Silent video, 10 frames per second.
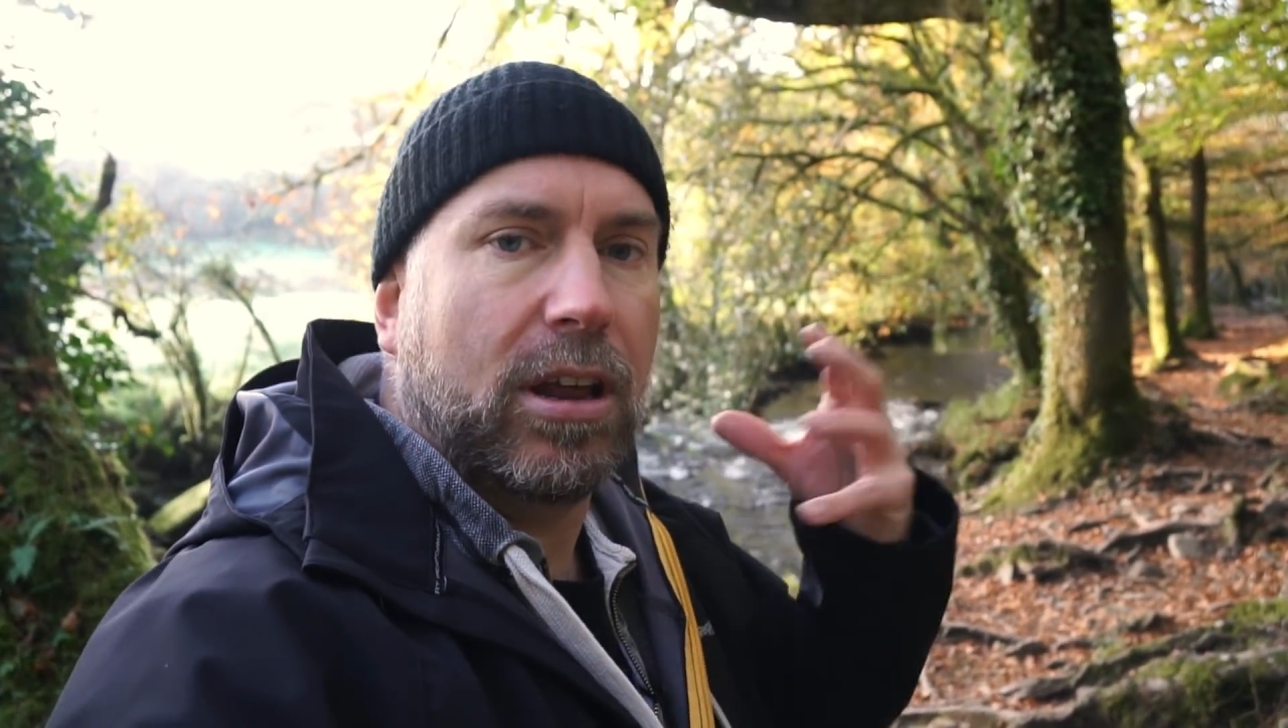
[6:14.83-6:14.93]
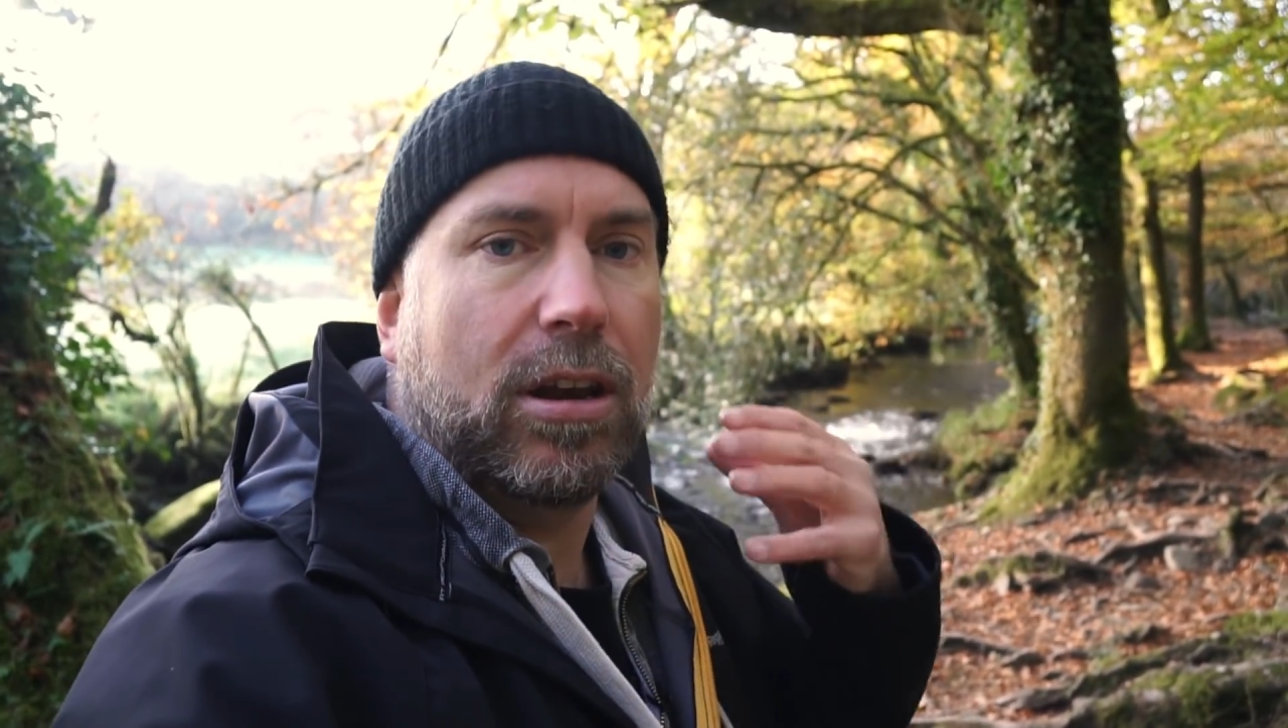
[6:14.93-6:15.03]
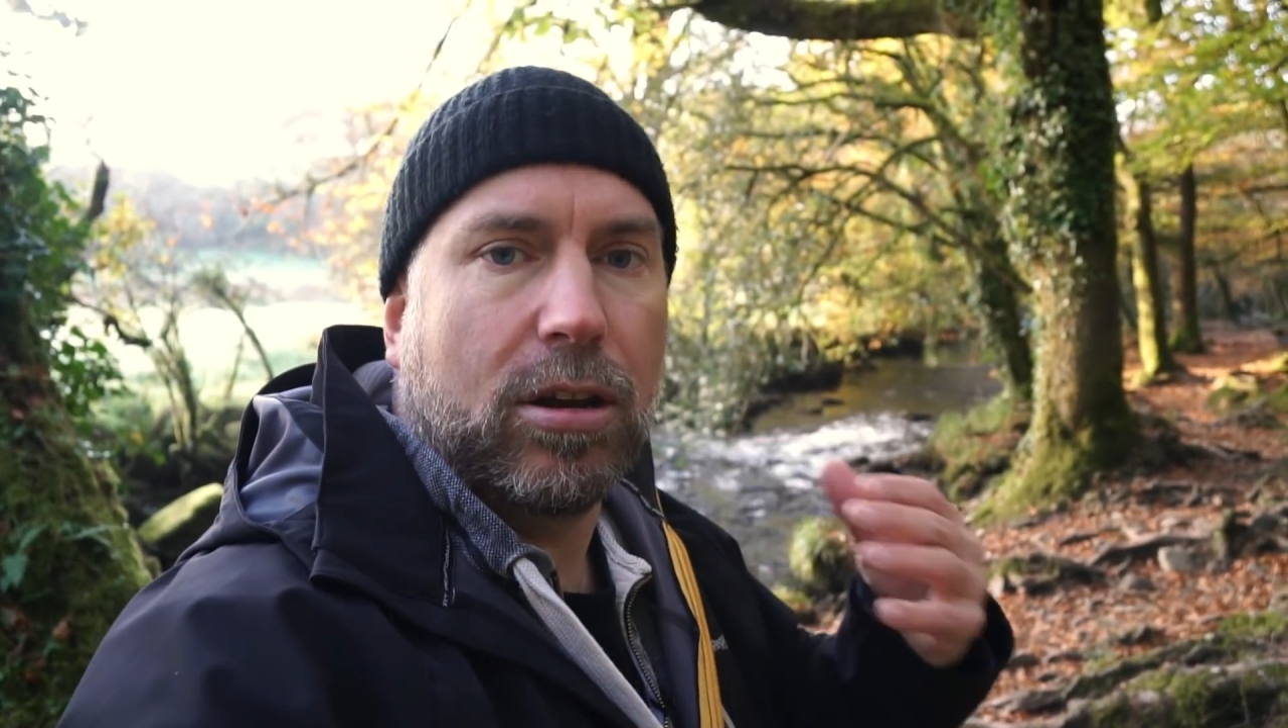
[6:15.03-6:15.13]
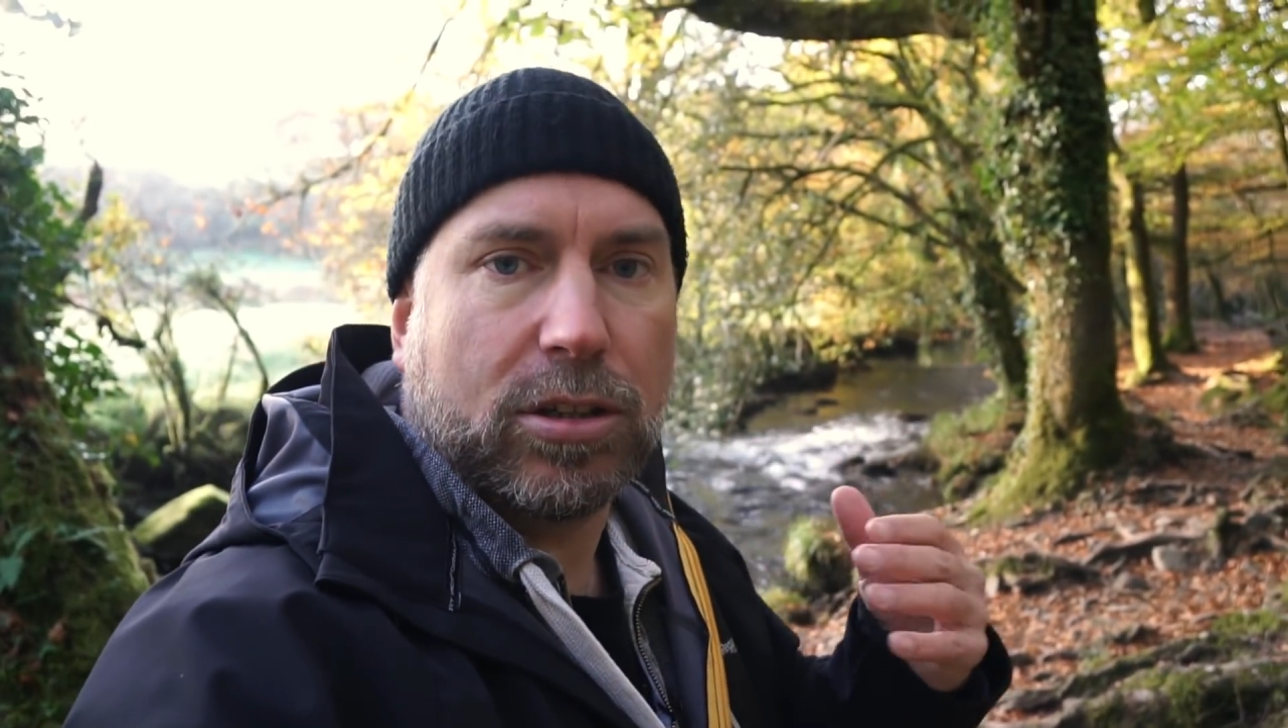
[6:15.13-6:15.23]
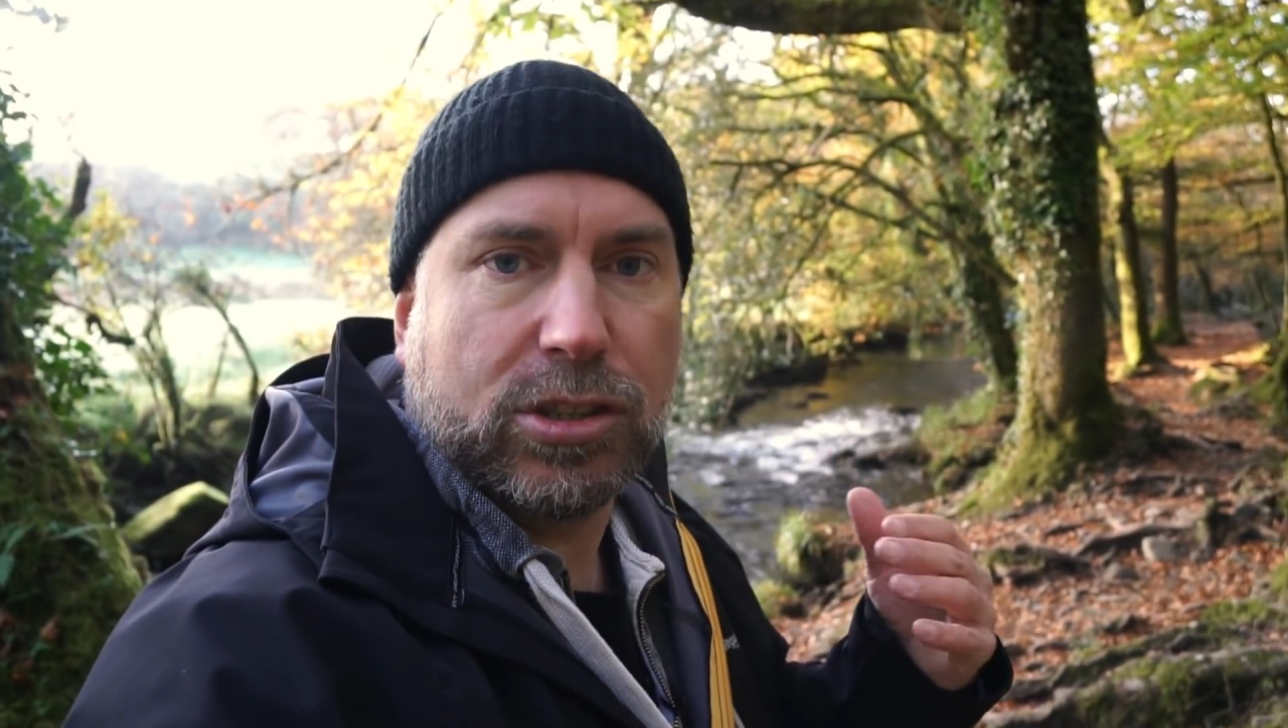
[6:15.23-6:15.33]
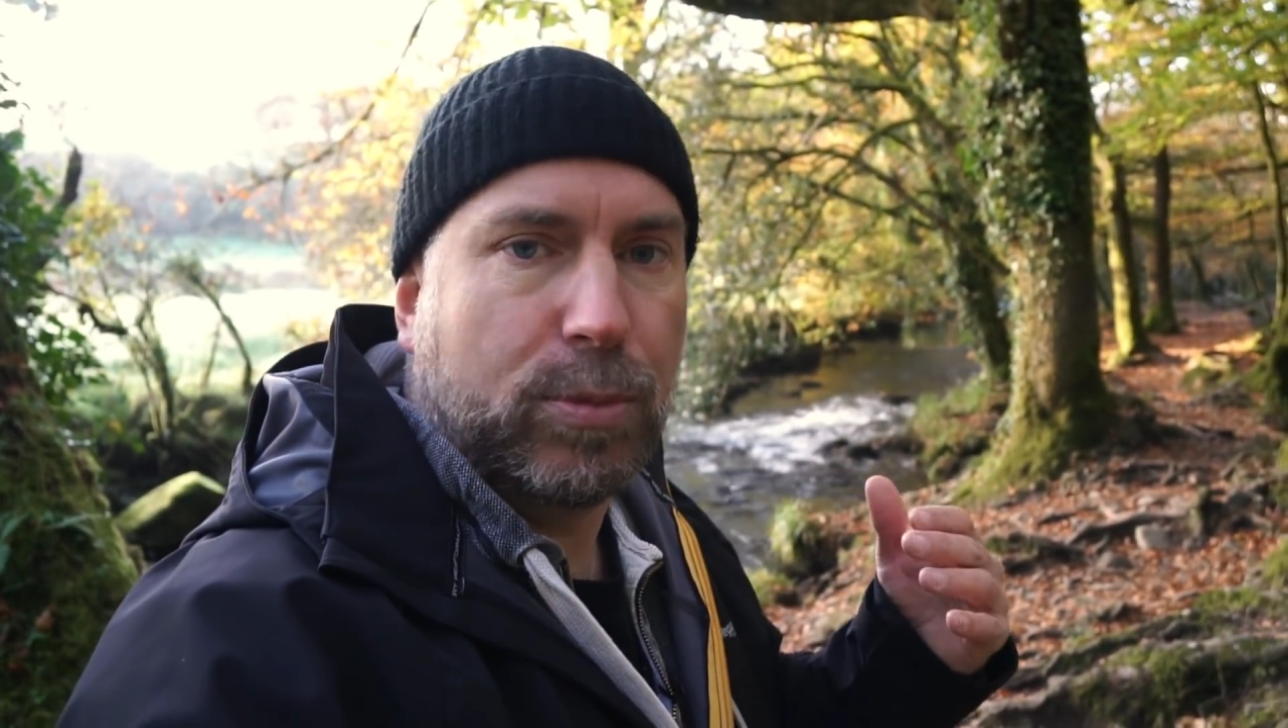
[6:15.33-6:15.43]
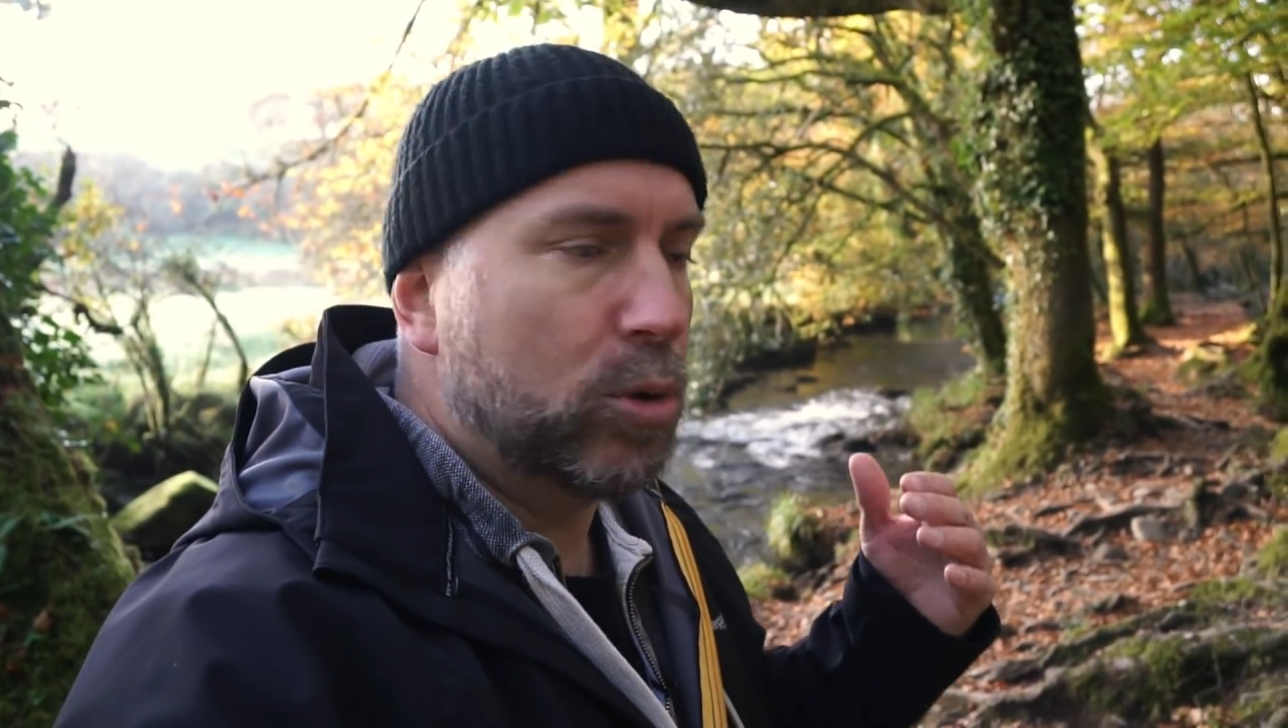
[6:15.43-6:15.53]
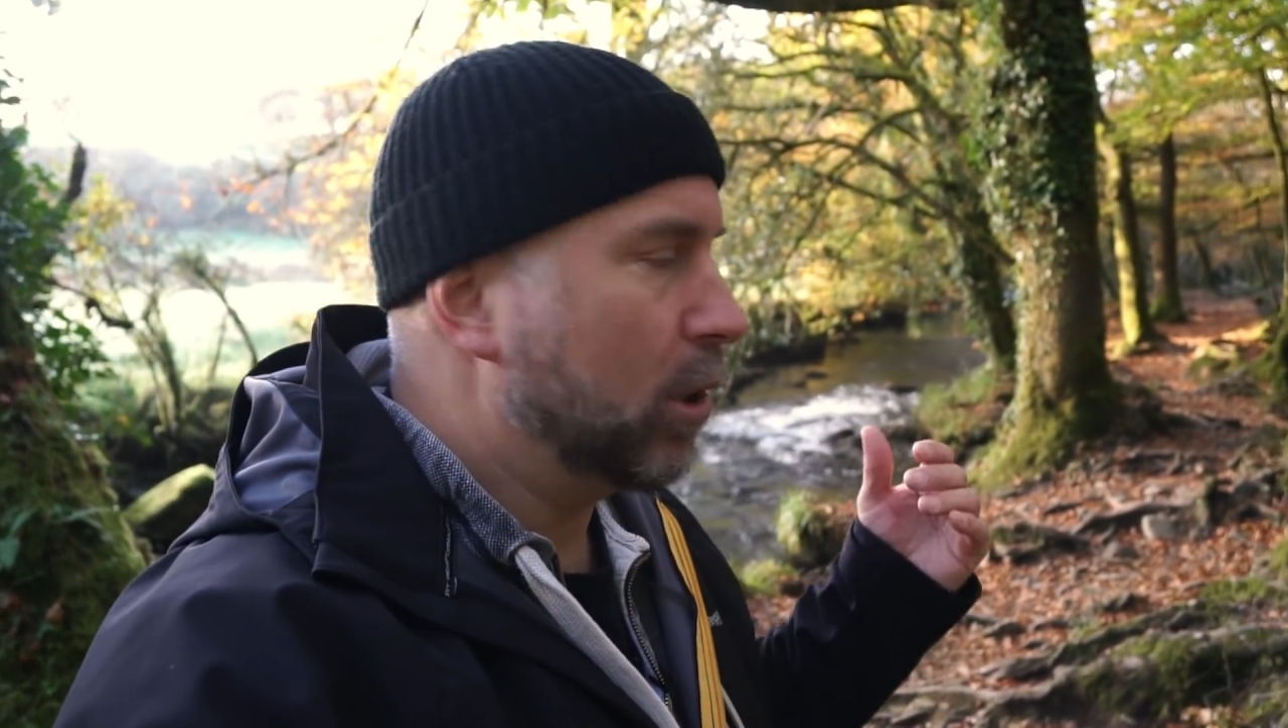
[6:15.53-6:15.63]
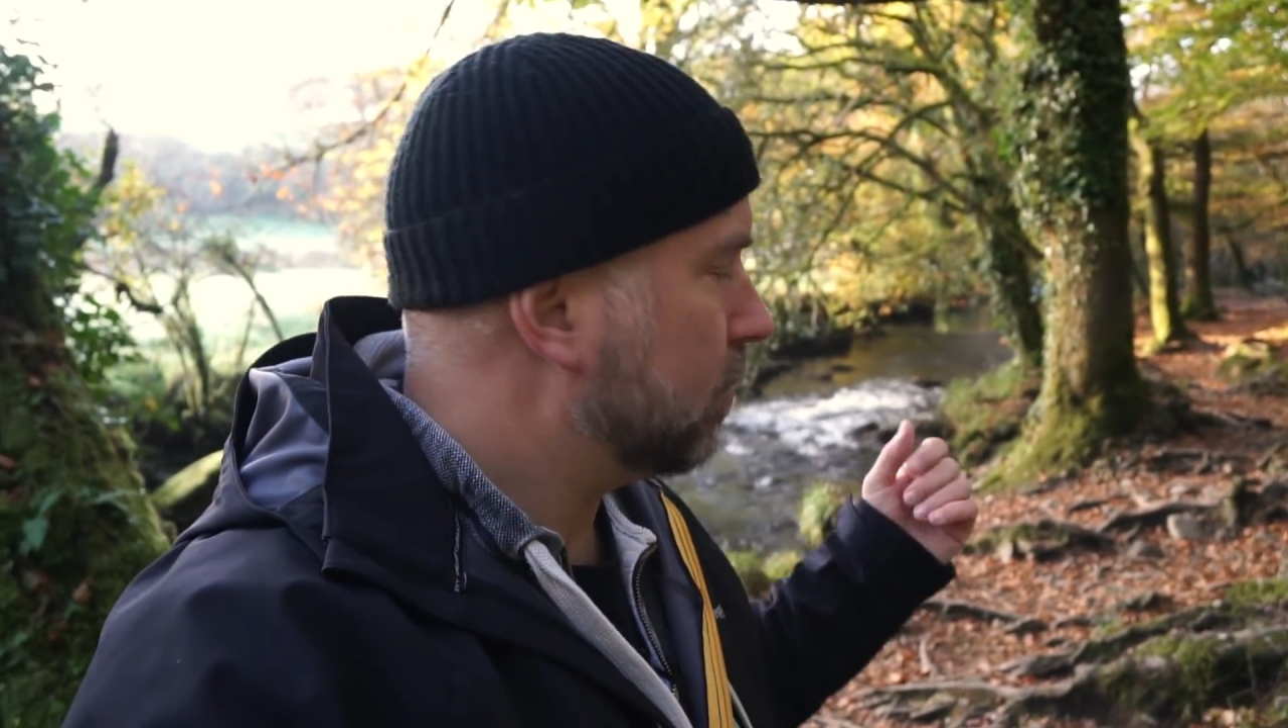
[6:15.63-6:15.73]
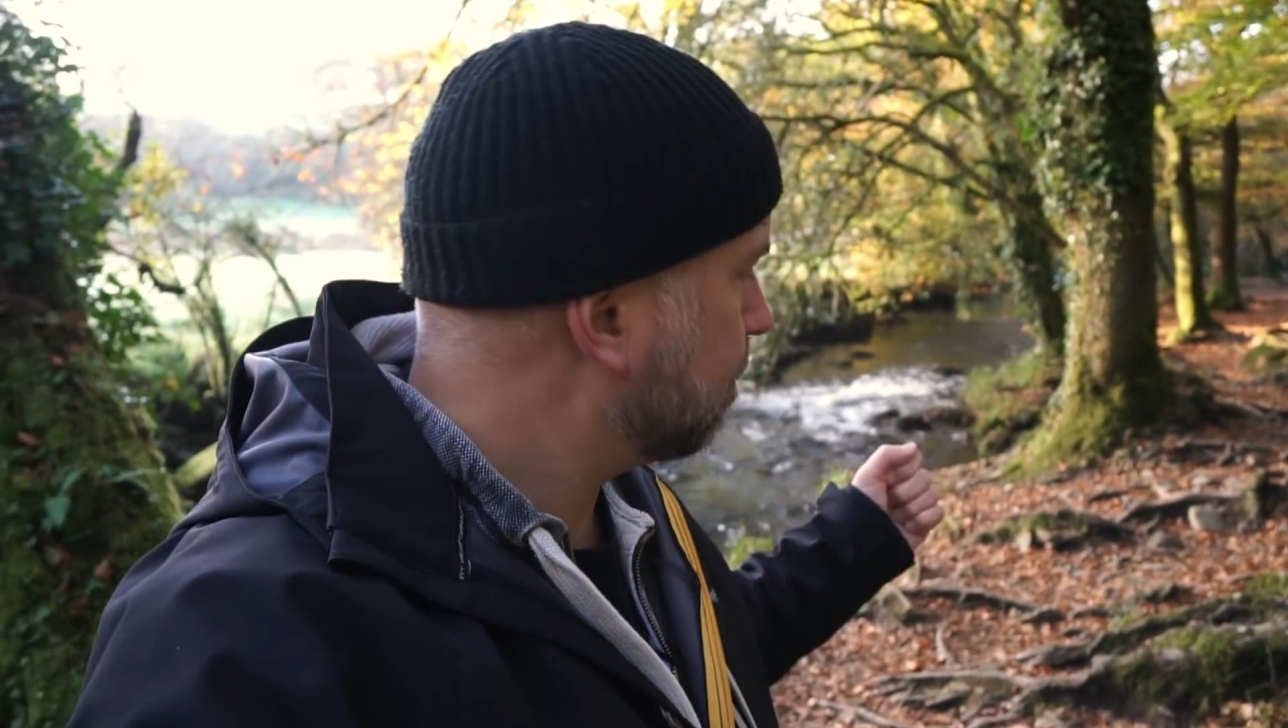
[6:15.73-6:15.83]
a lot
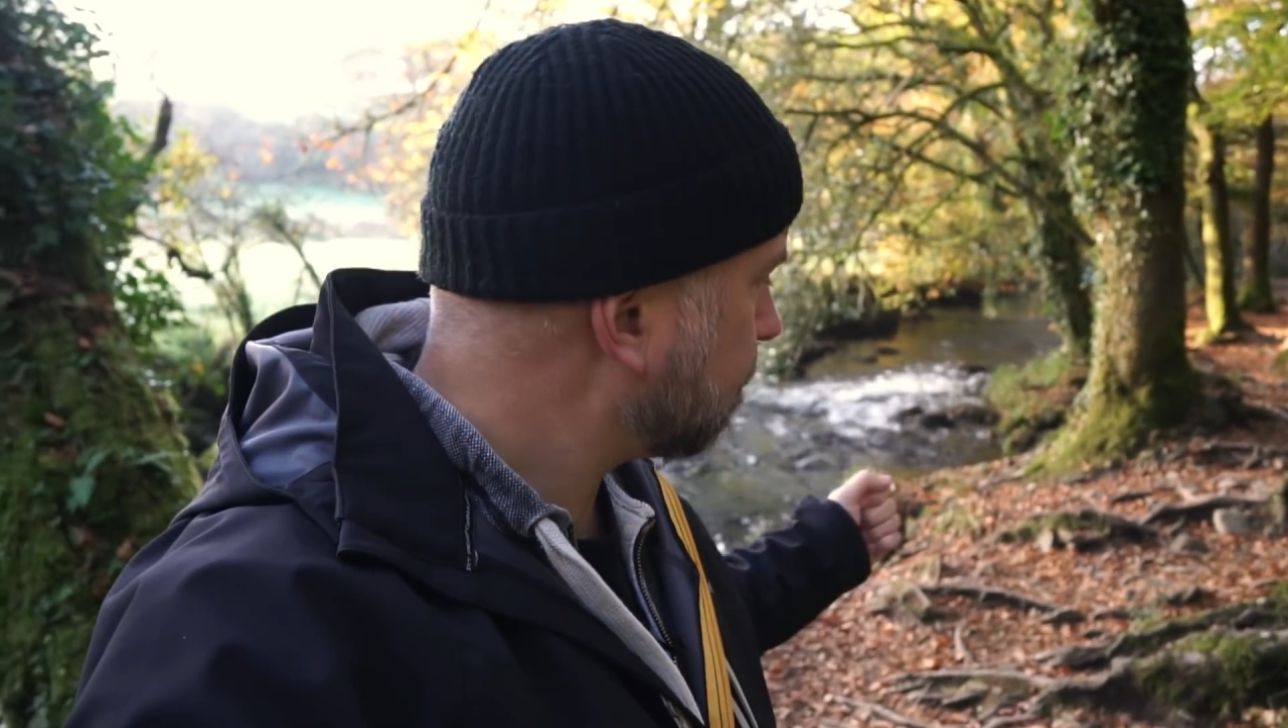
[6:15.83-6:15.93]
smaller.